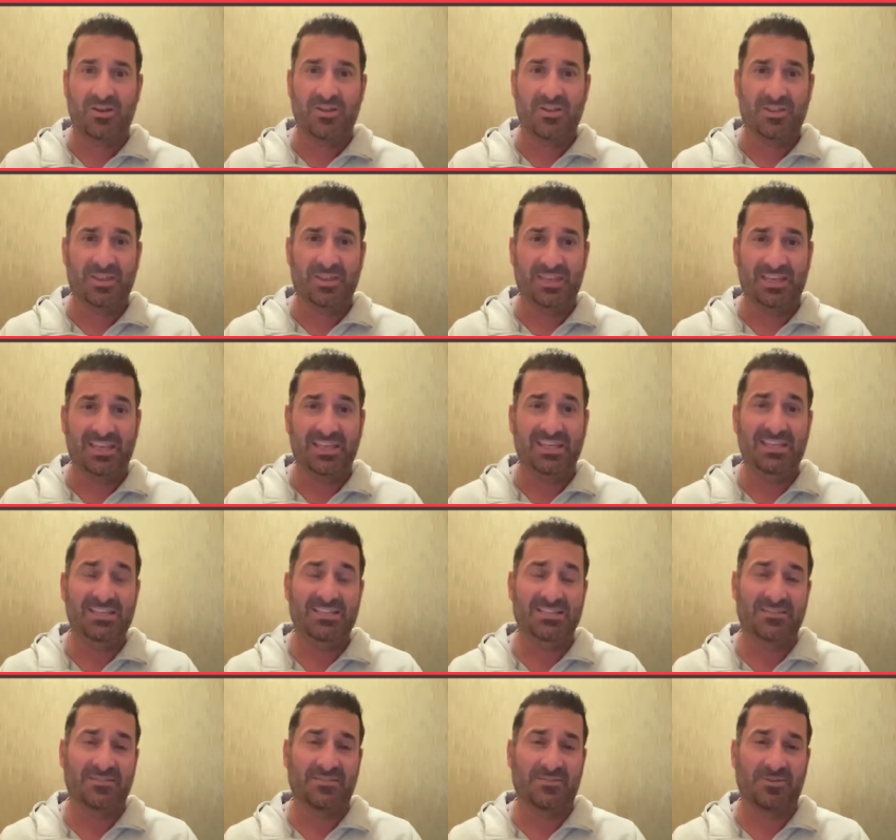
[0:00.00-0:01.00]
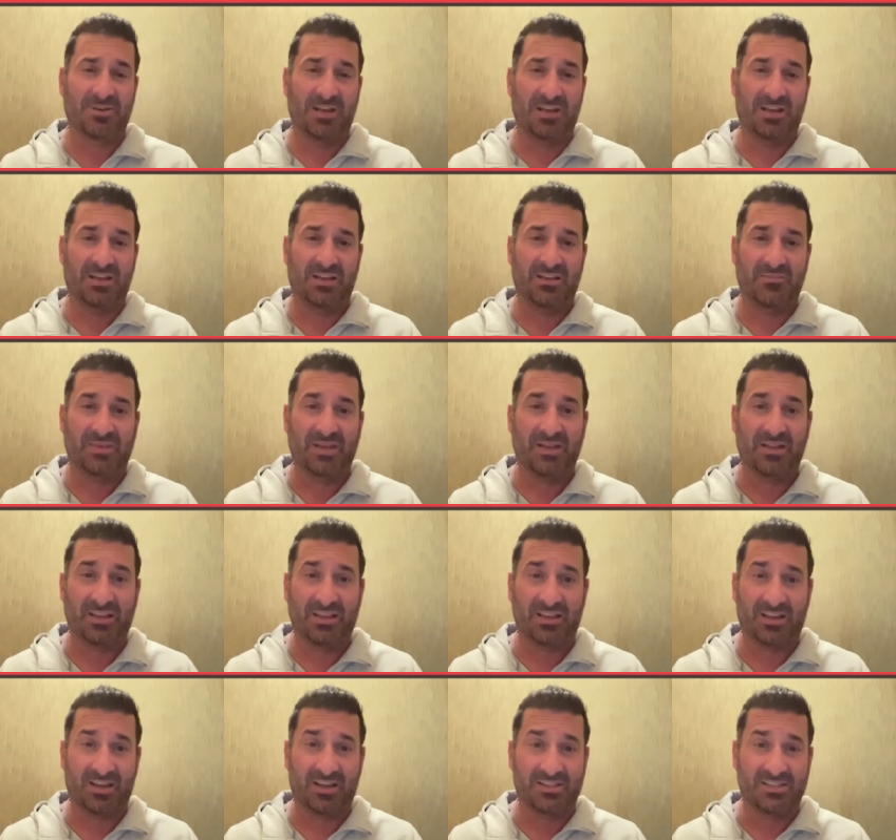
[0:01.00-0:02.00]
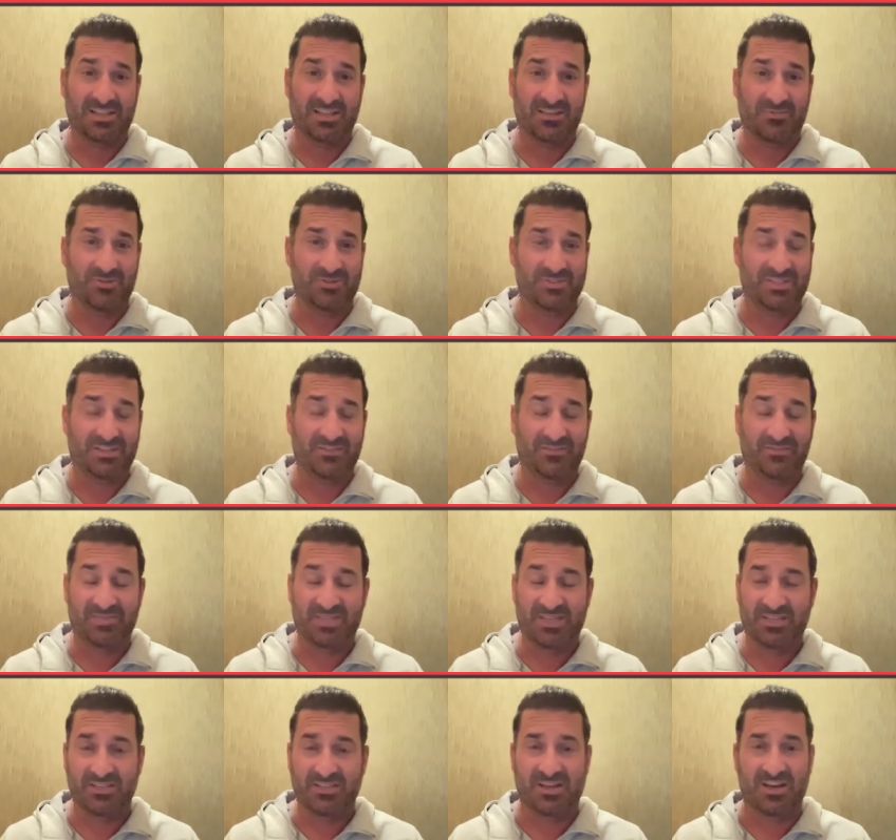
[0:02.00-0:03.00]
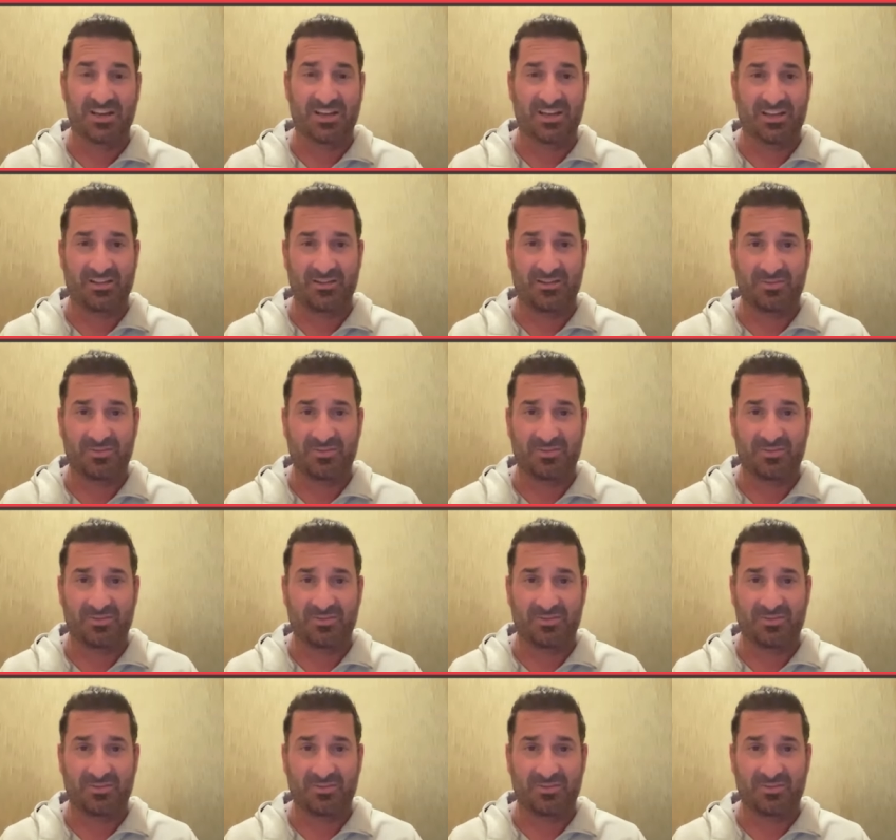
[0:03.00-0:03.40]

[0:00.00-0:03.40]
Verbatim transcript: The ease of creating compelling content we're seeing from TikTok and other